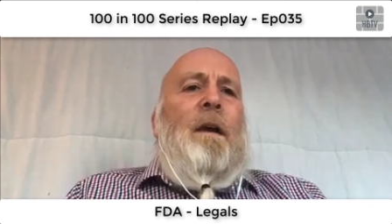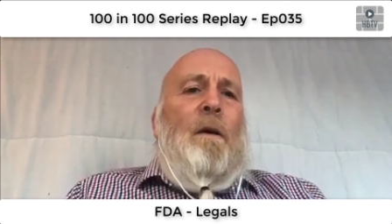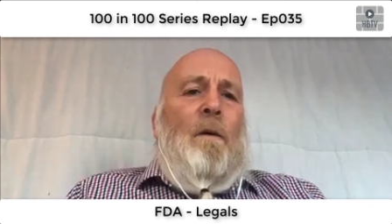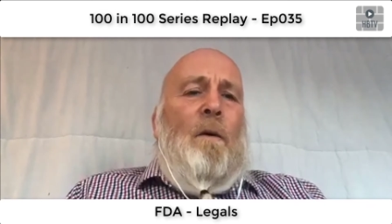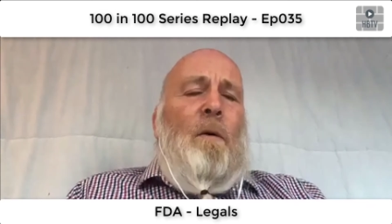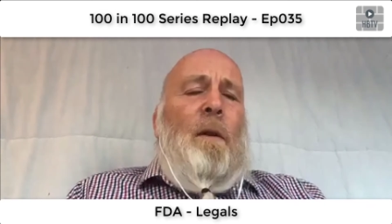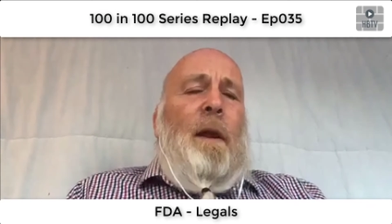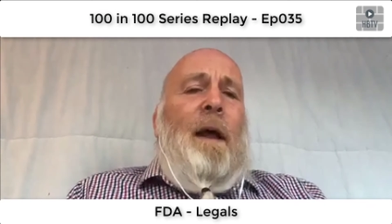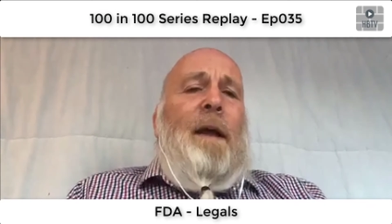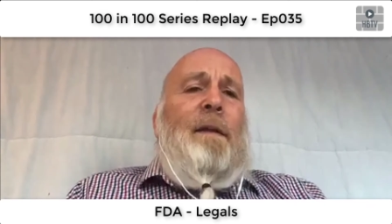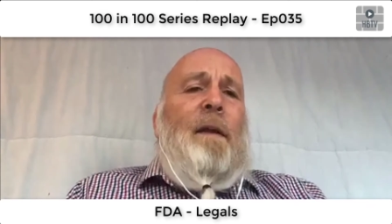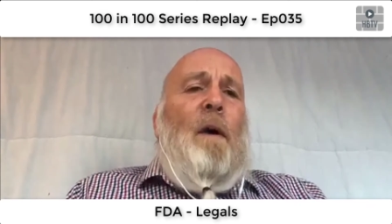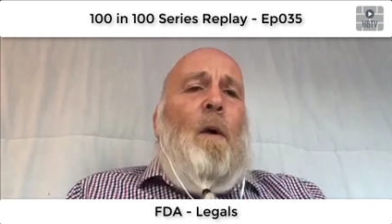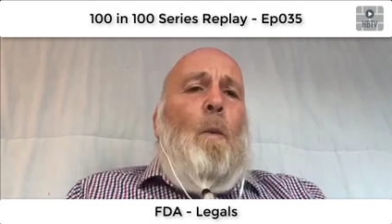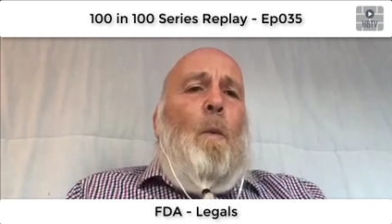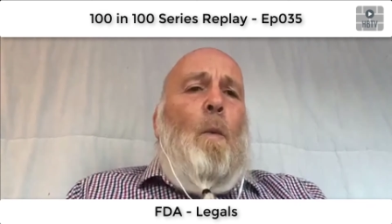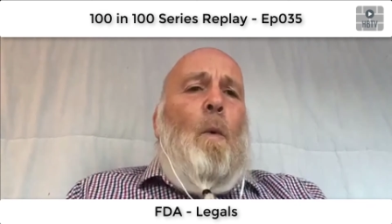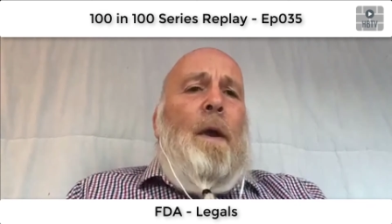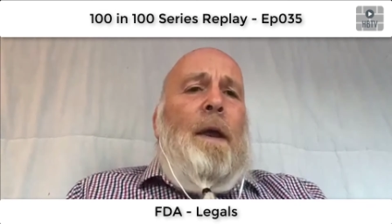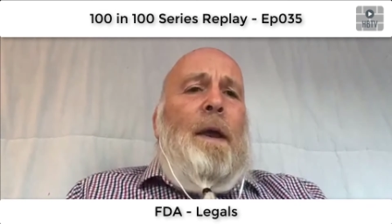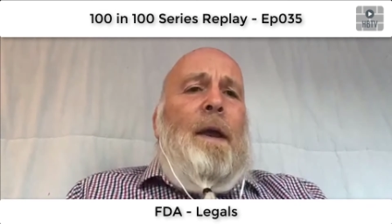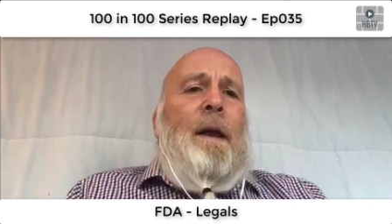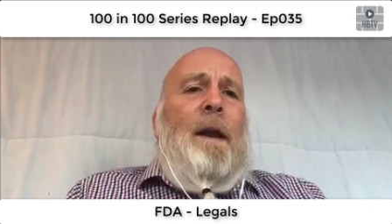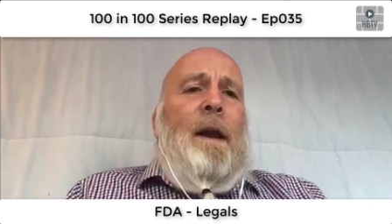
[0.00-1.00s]
or they don't
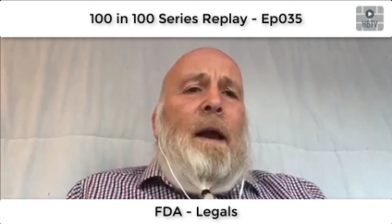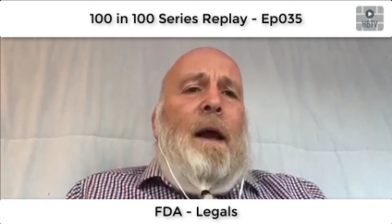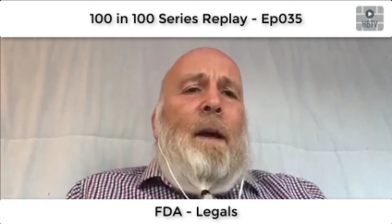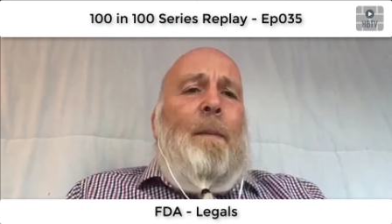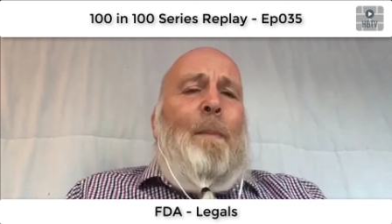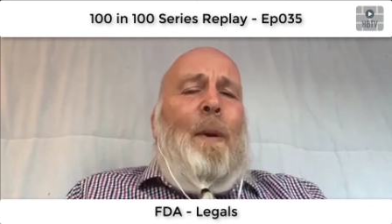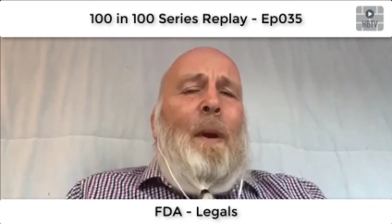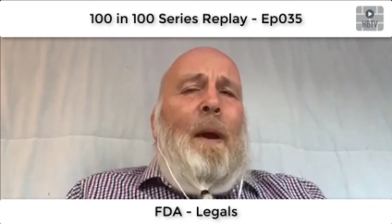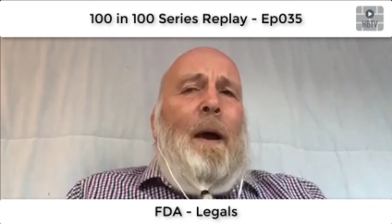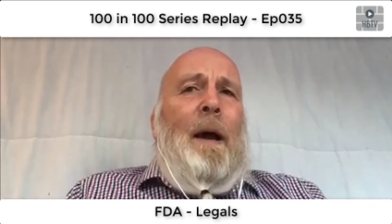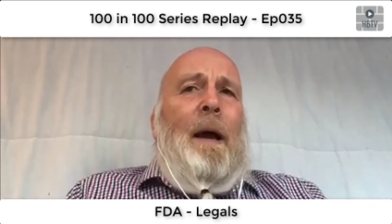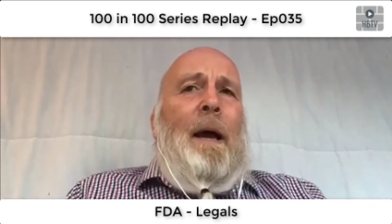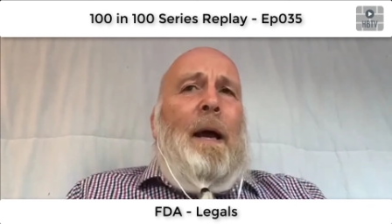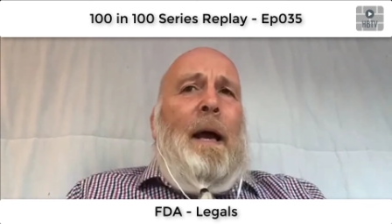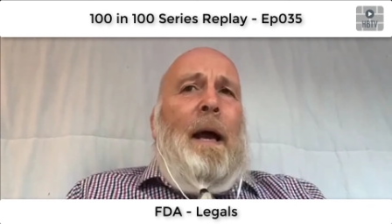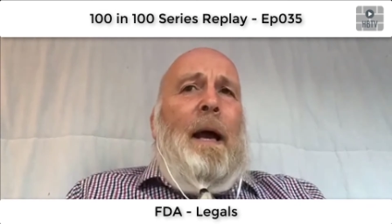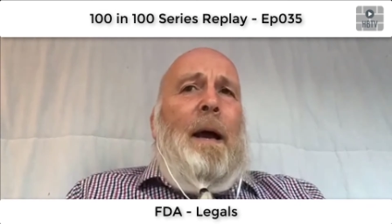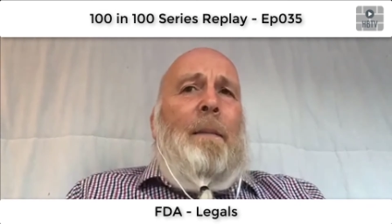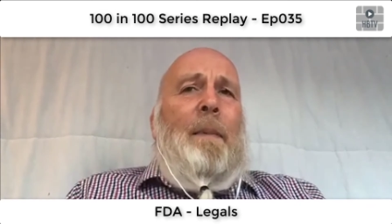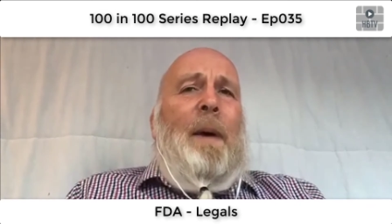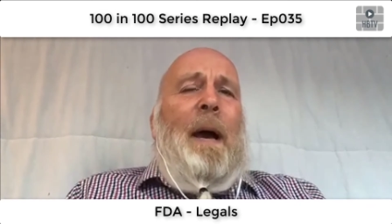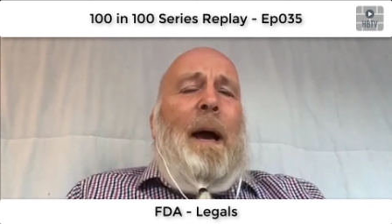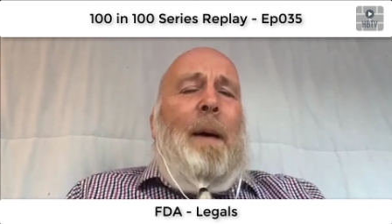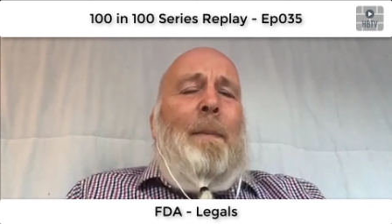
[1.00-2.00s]
weaken
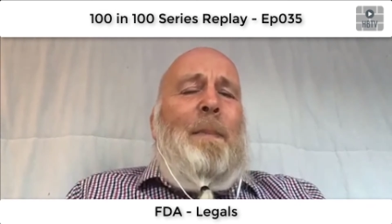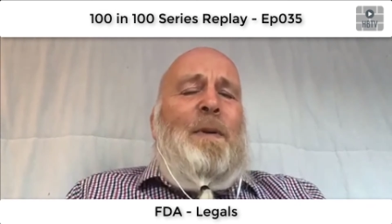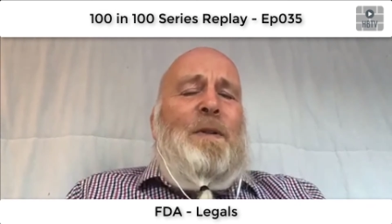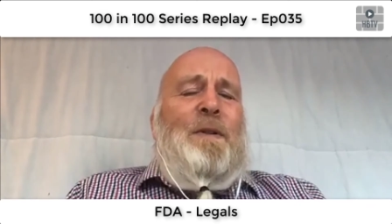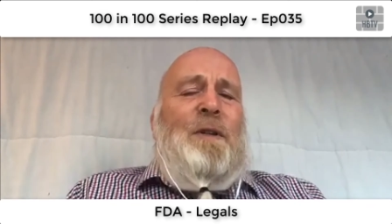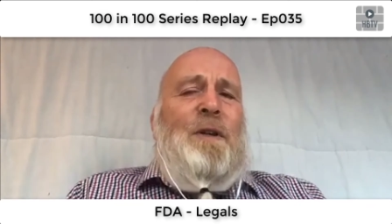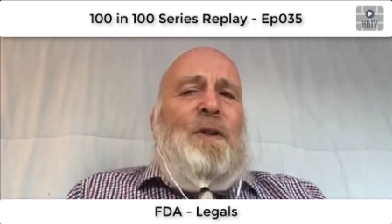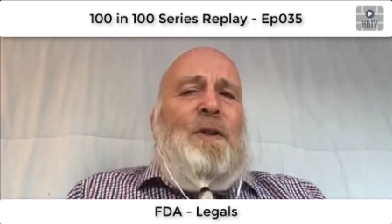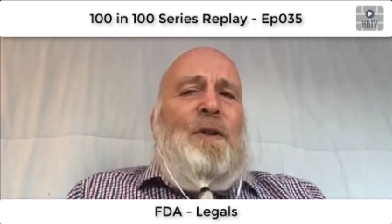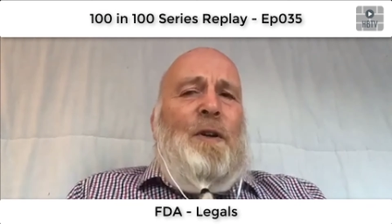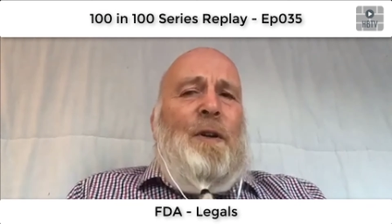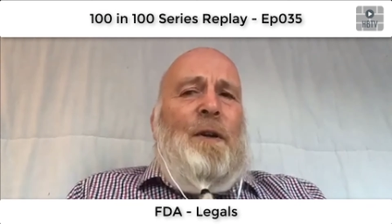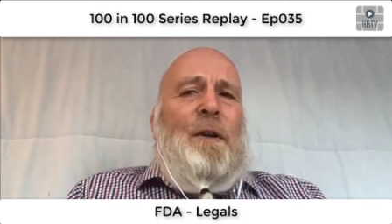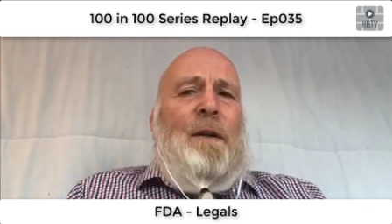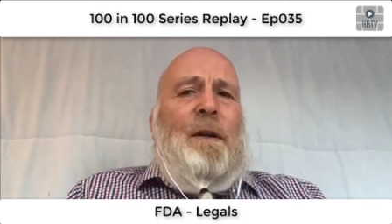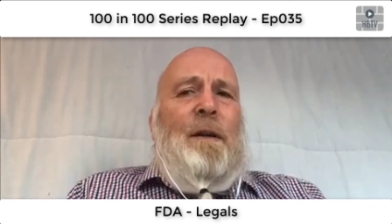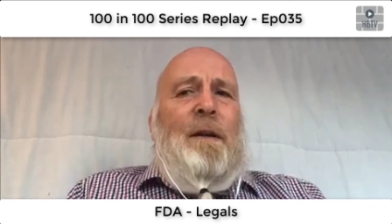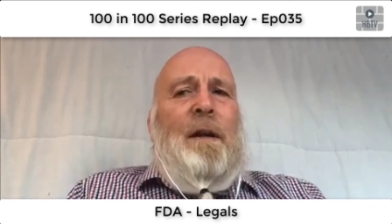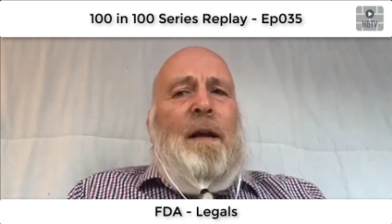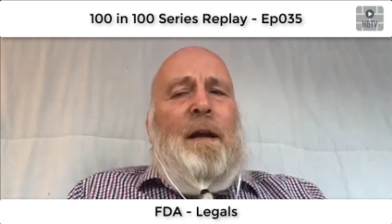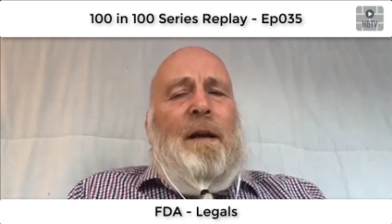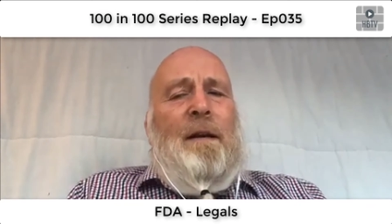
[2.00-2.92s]
our position,